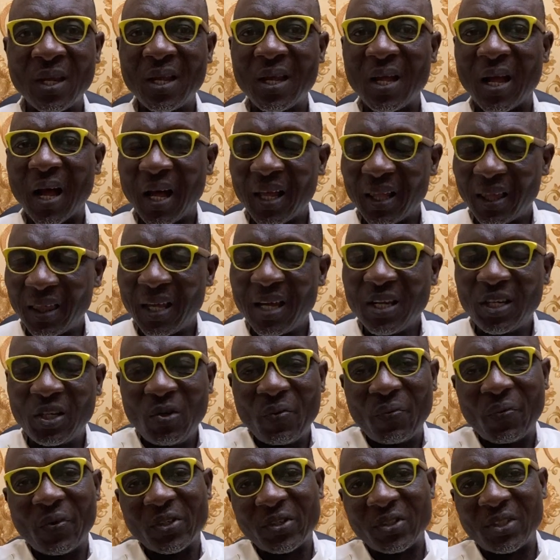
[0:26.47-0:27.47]
And thank you
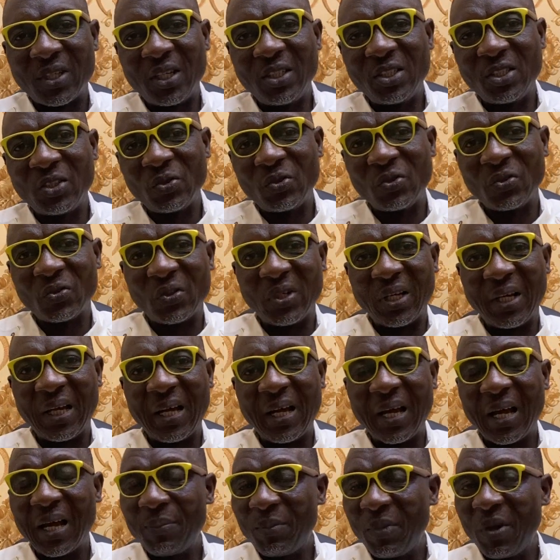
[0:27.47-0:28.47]
for staying tuned today.
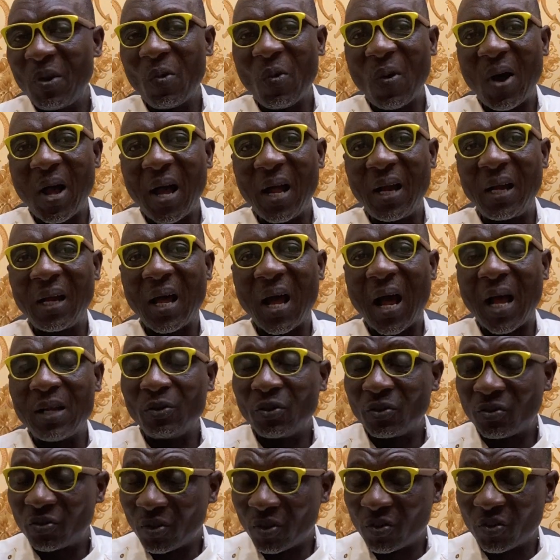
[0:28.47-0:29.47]
Meanwhile, are you
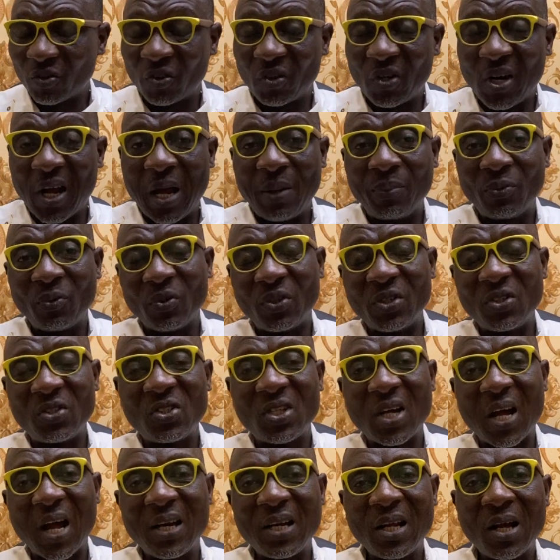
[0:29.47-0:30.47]
subscribed to this
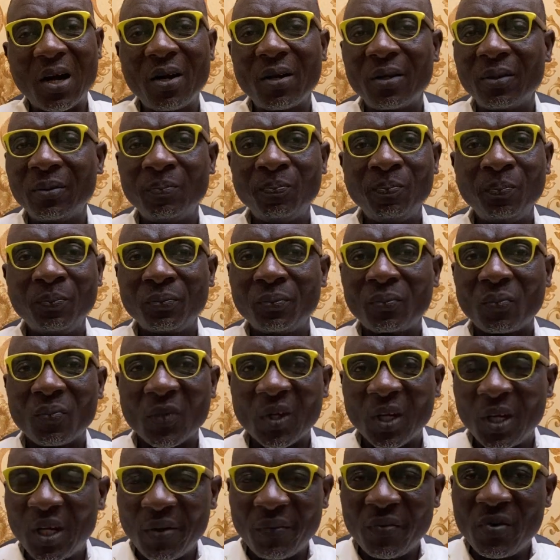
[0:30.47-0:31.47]
channel?
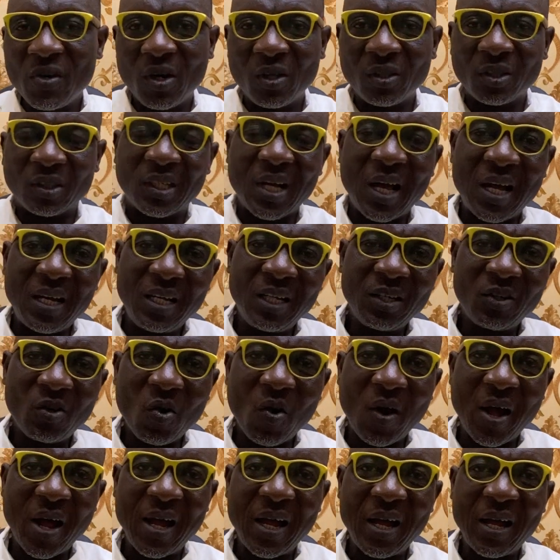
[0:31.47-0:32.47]
If not, kindly go
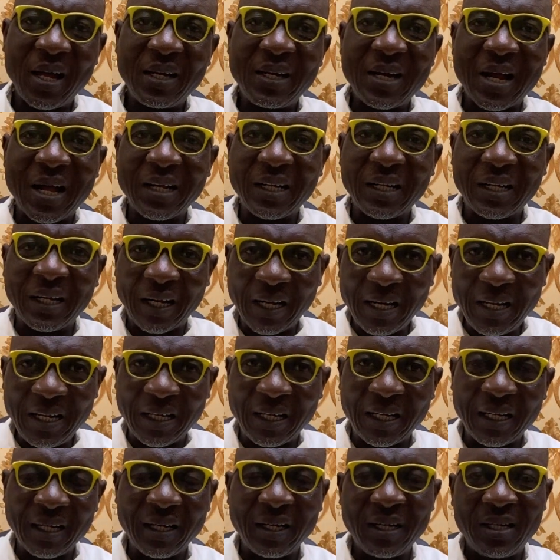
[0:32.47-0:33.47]
ahead and
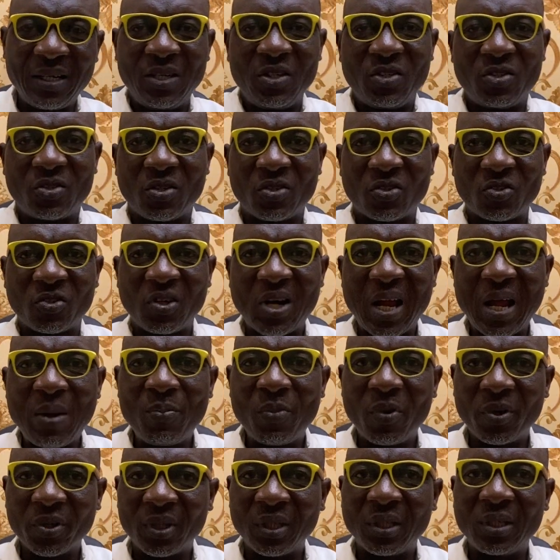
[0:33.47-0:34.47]
click the subscribe
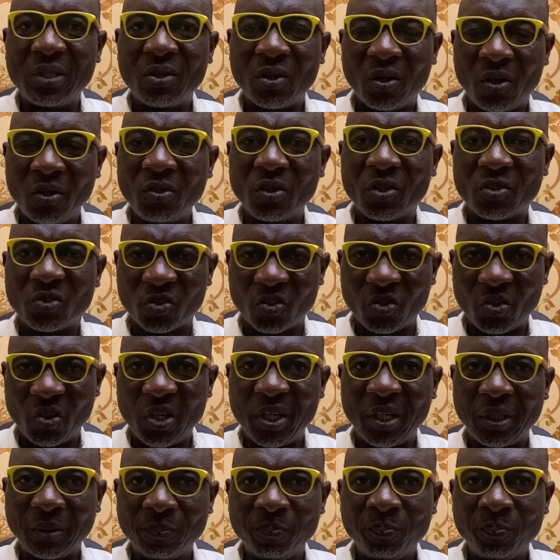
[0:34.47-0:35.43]
button on your screen.